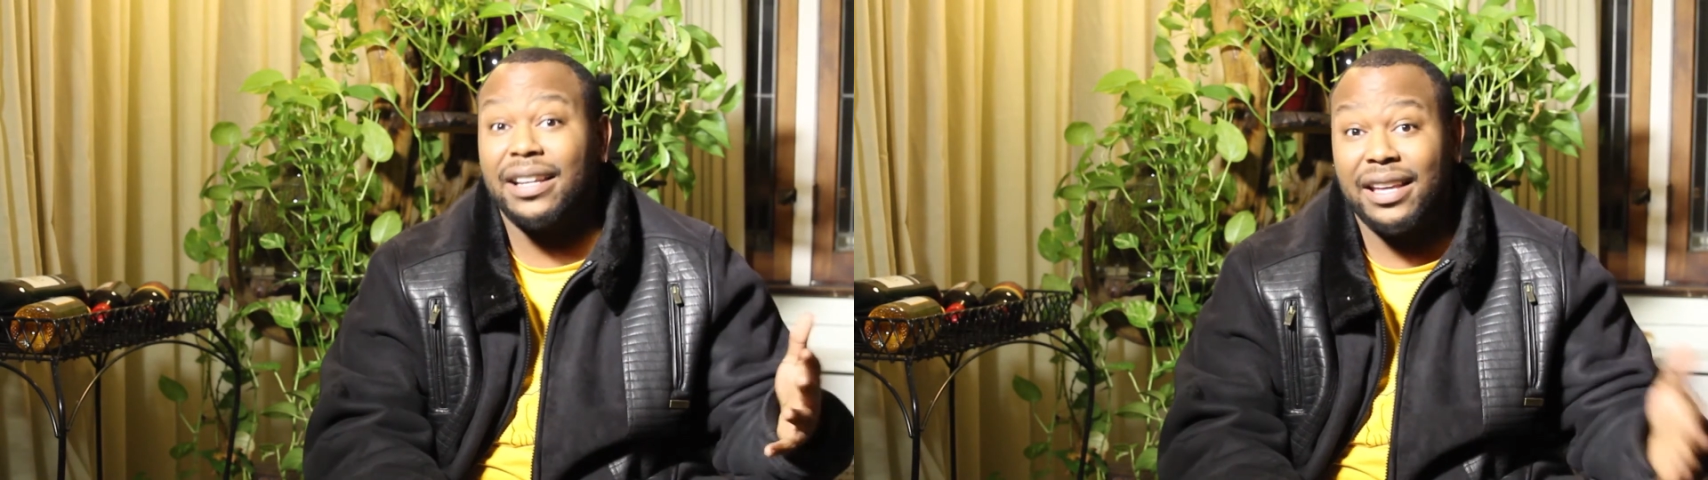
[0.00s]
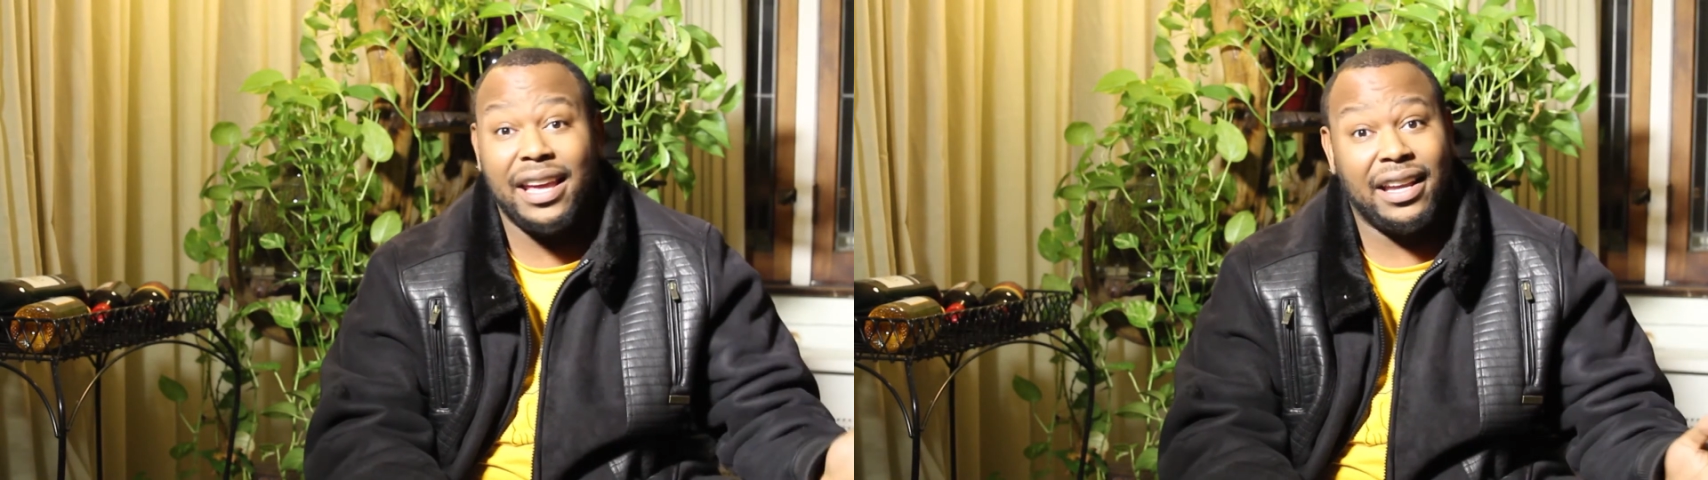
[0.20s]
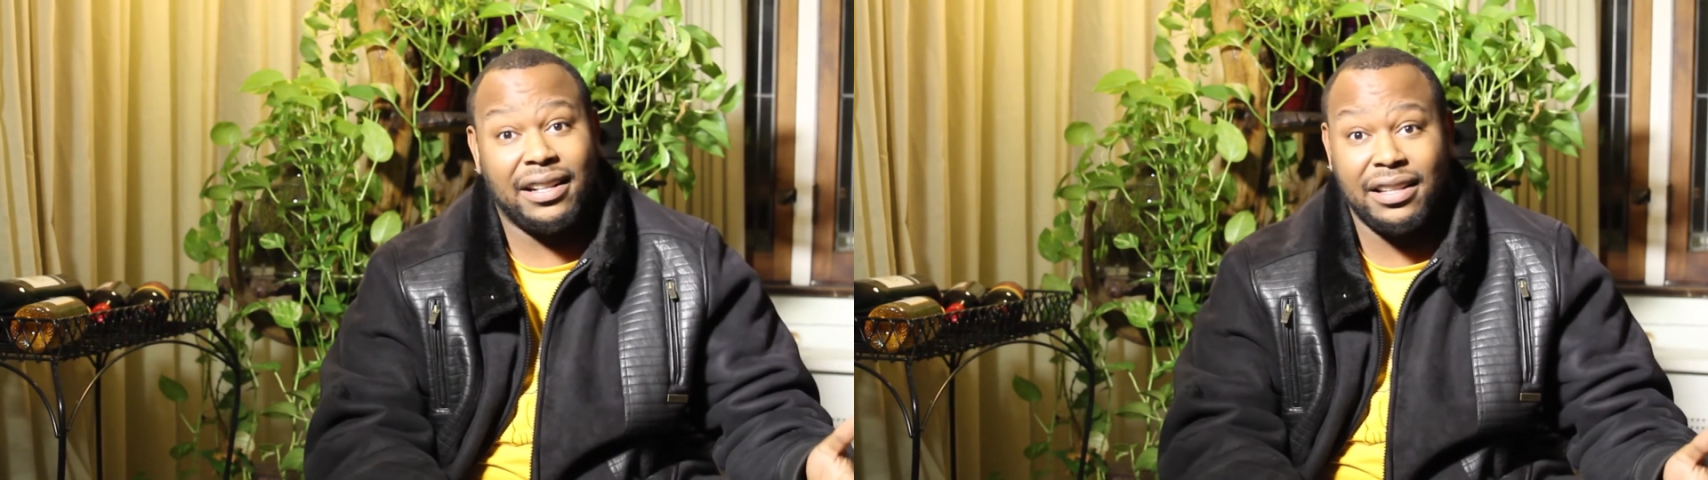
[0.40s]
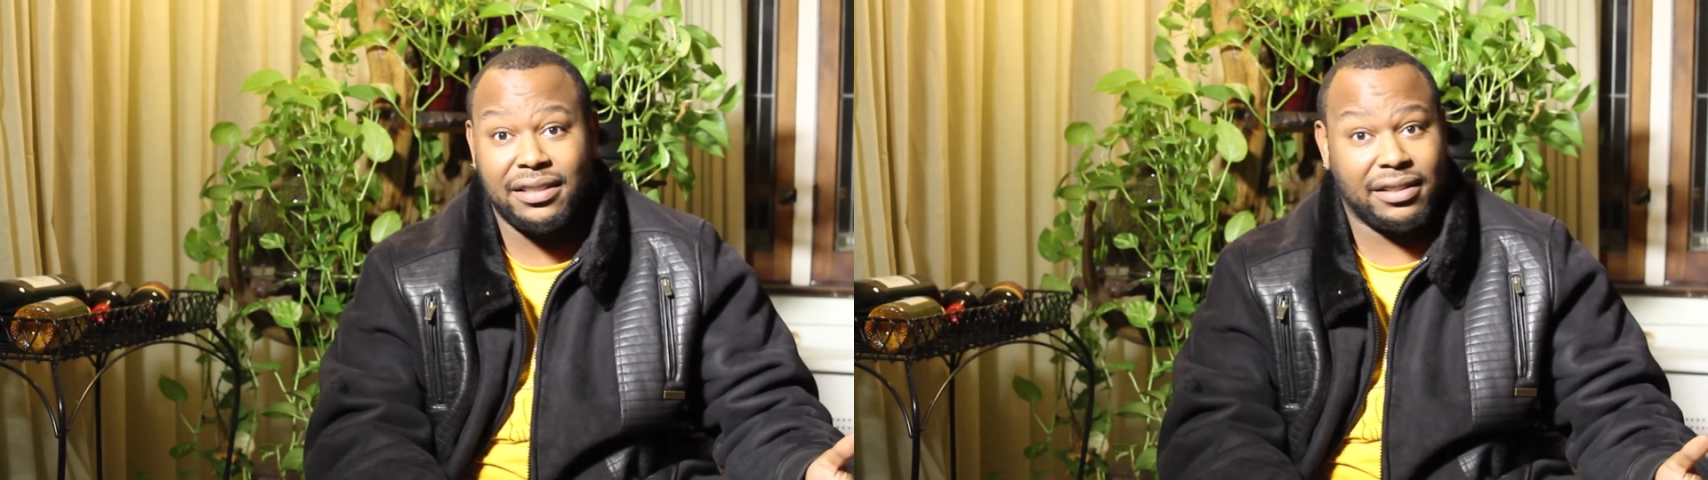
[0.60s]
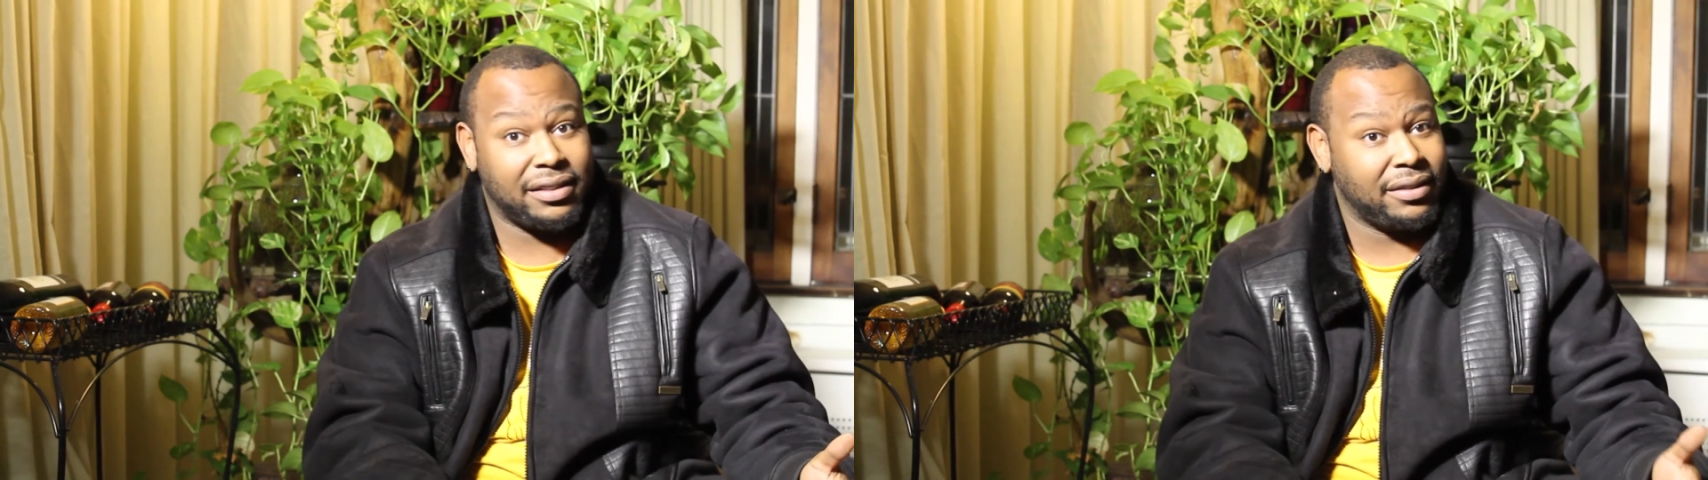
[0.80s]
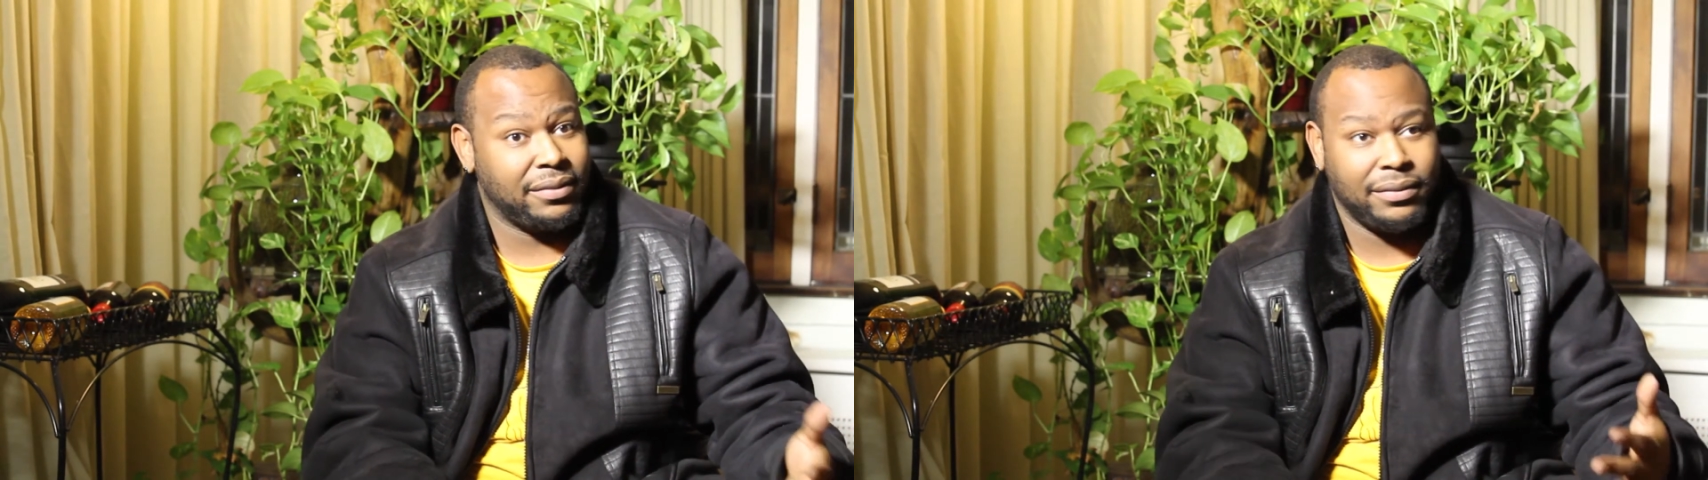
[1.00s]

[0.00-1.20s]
King, this is